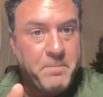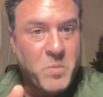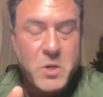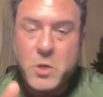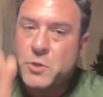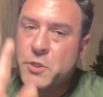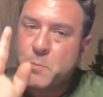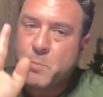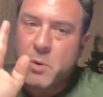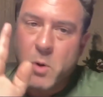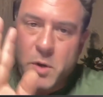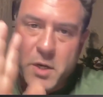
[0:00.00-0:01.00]
you're just
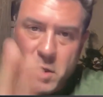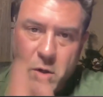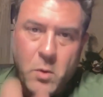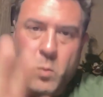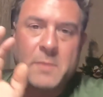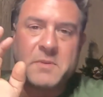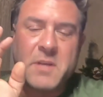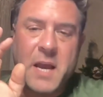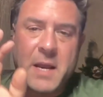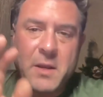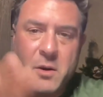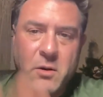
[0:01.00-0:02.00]
promoting your
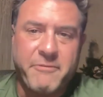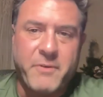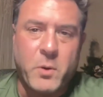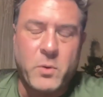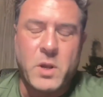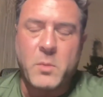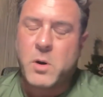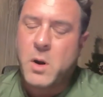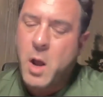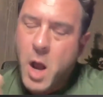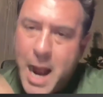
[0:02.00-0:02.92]
website, your phone number.